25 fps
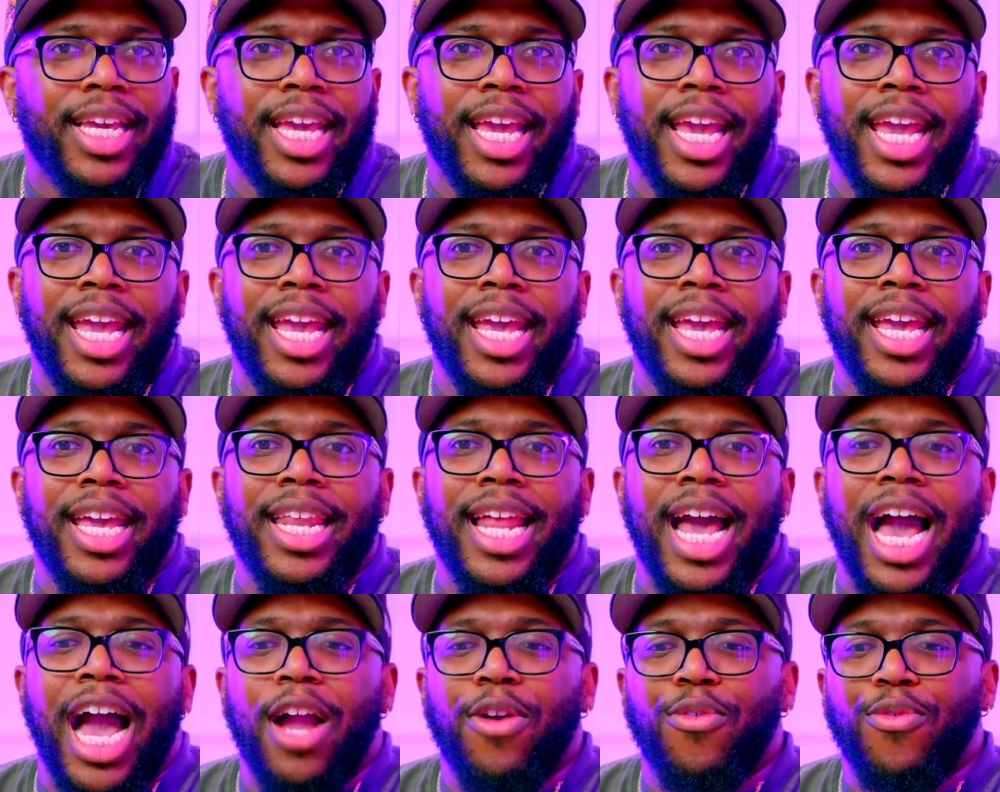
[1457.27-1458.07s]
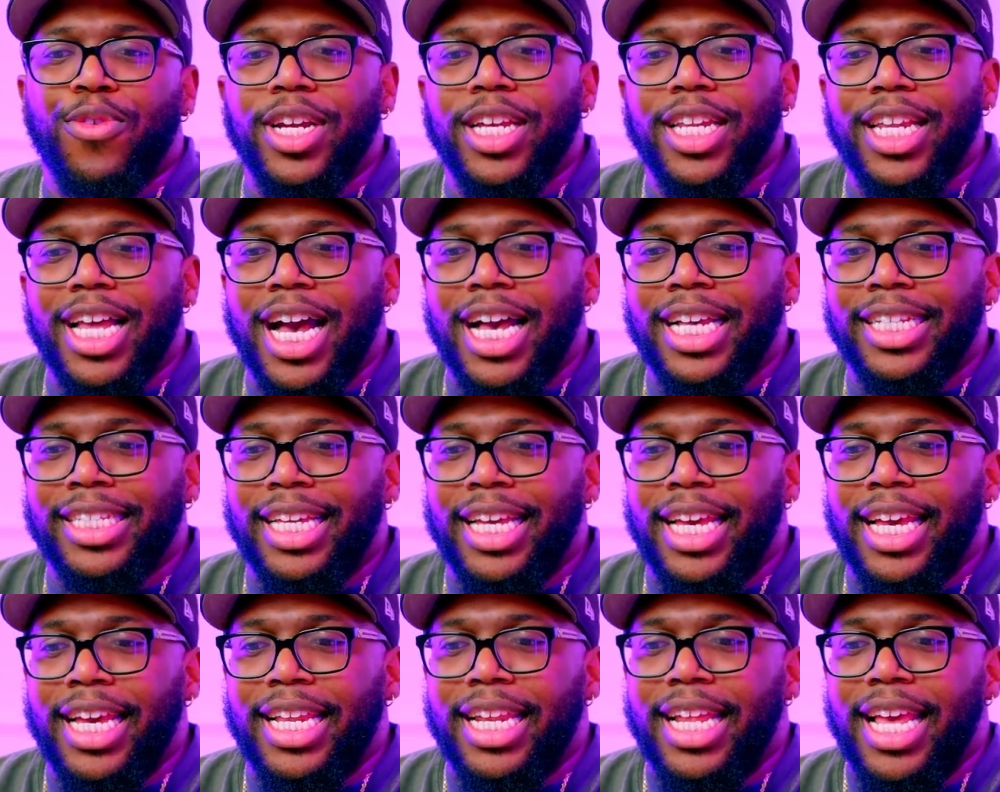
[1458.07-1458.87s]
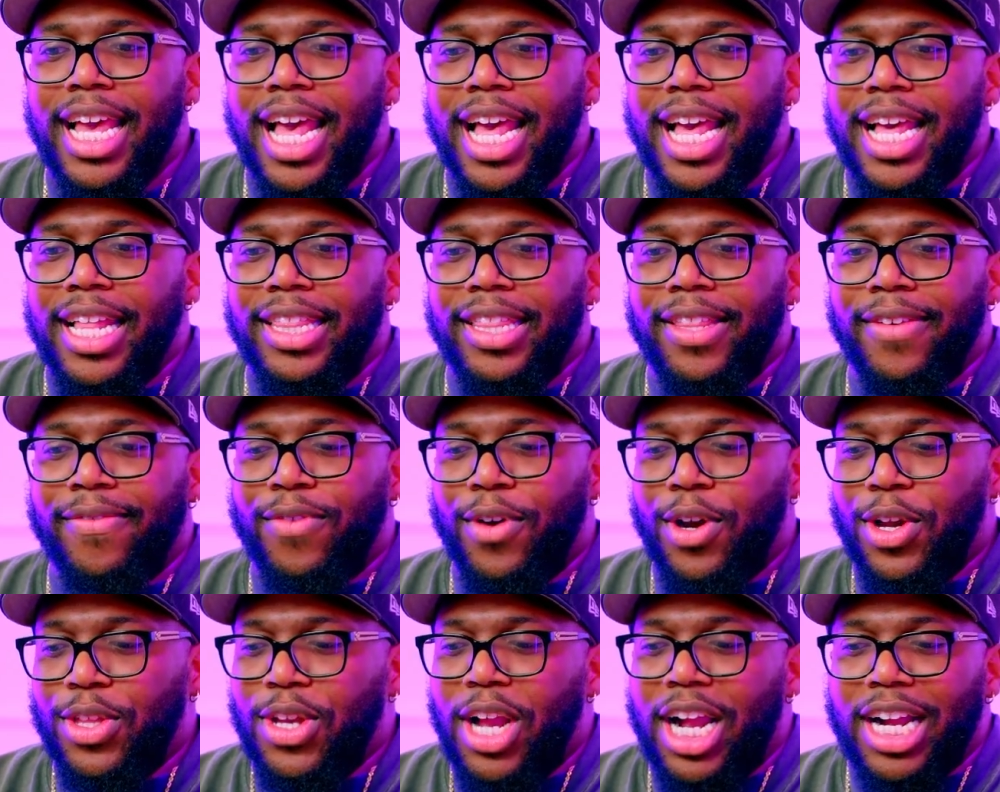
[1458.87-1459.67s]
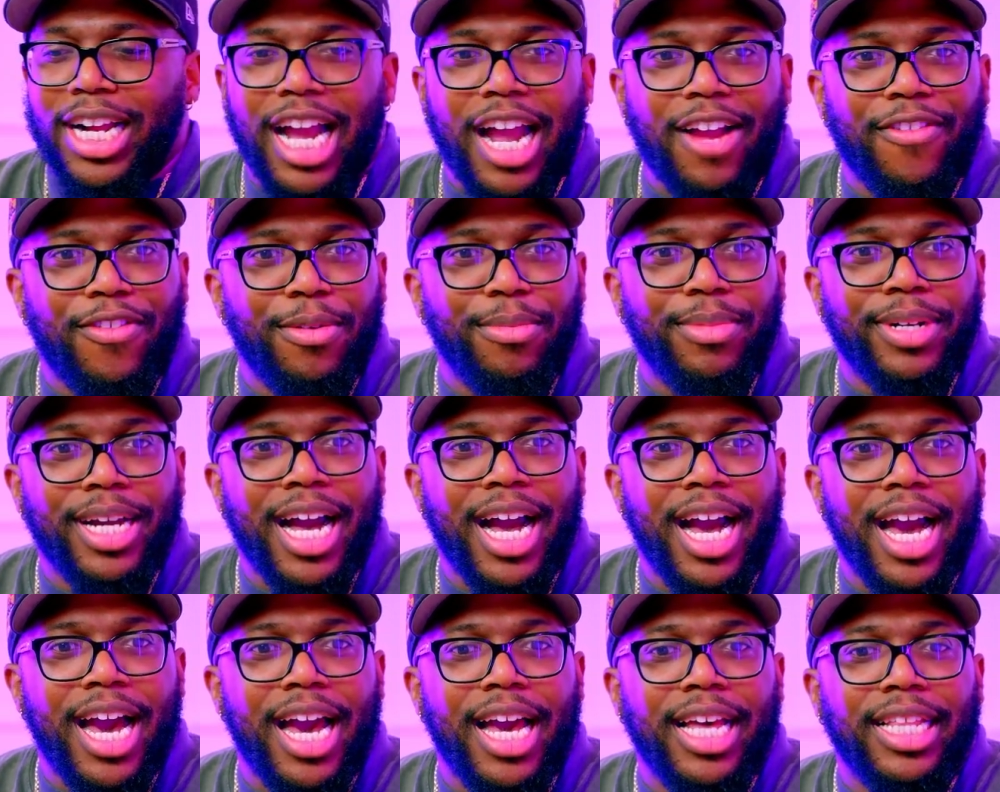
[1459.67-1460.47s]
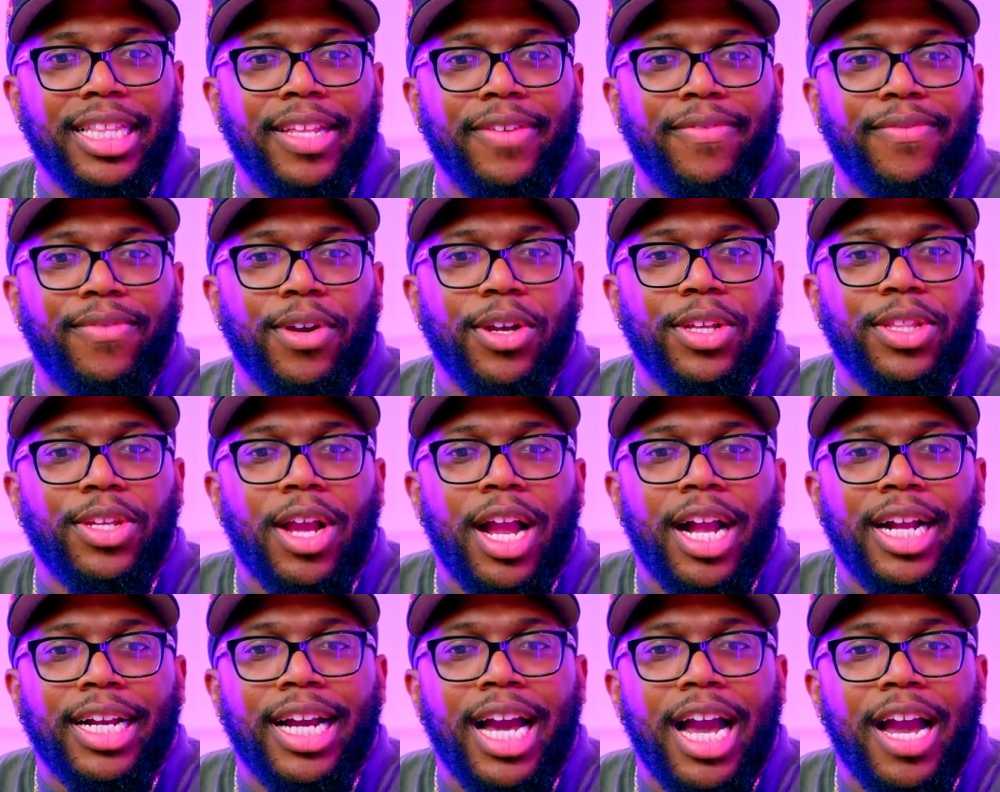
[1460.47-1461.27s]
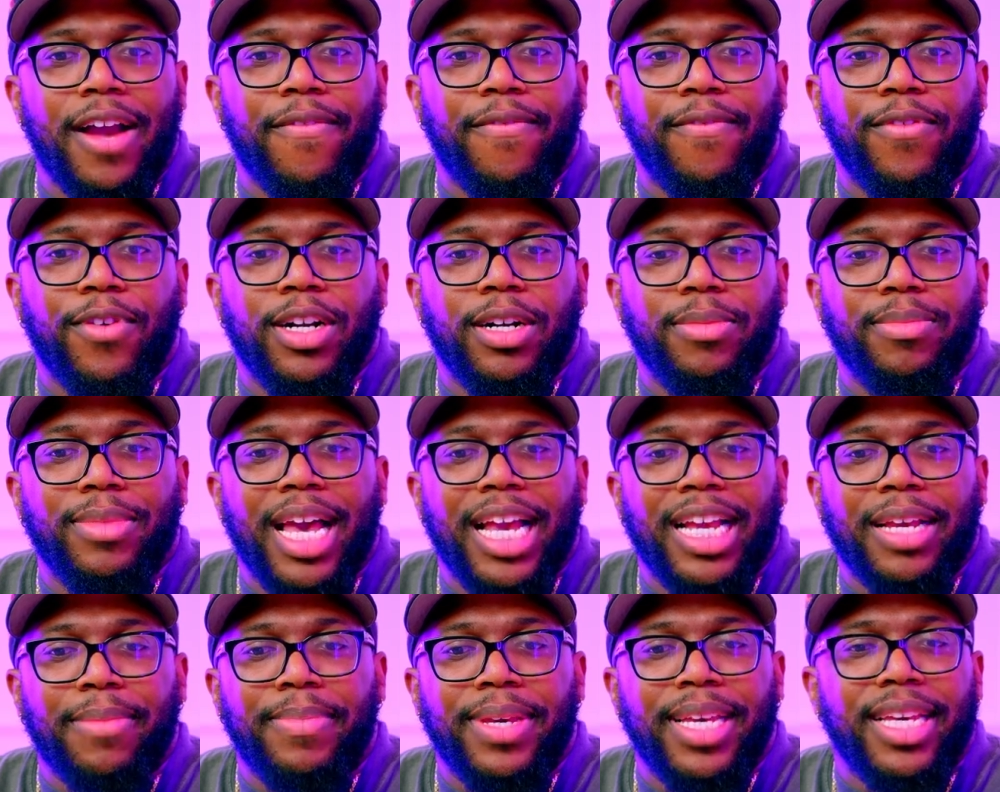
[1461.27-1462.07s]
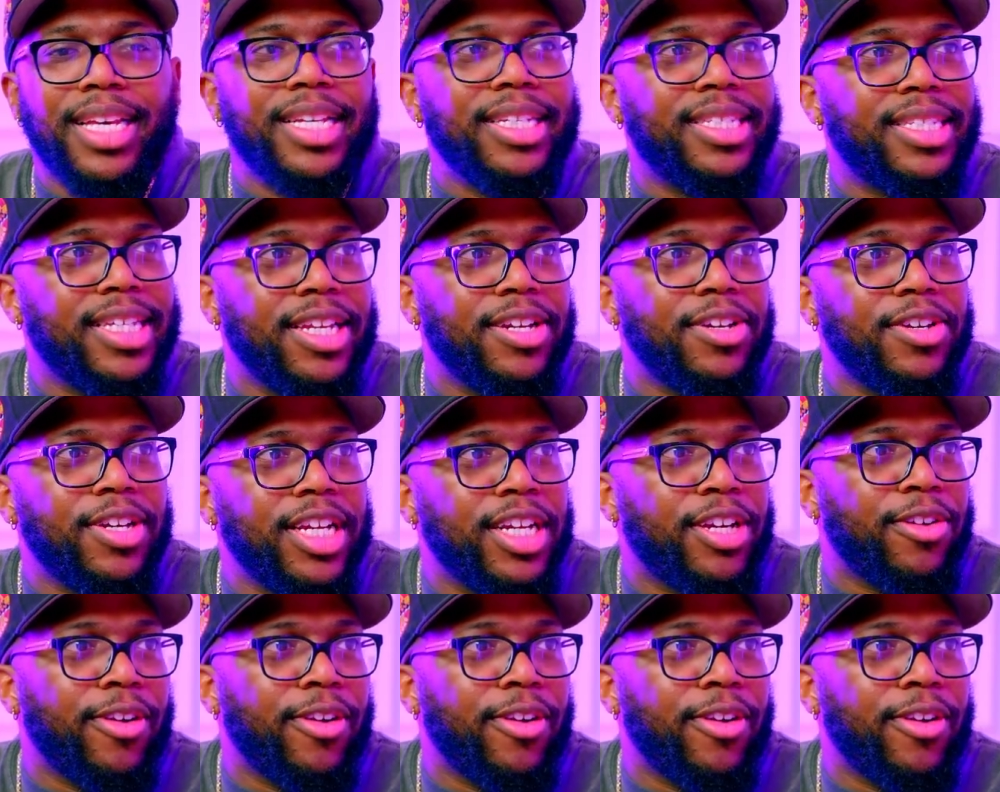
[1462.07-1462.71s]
And I realized that the further I got from God, the further I got from like being centered and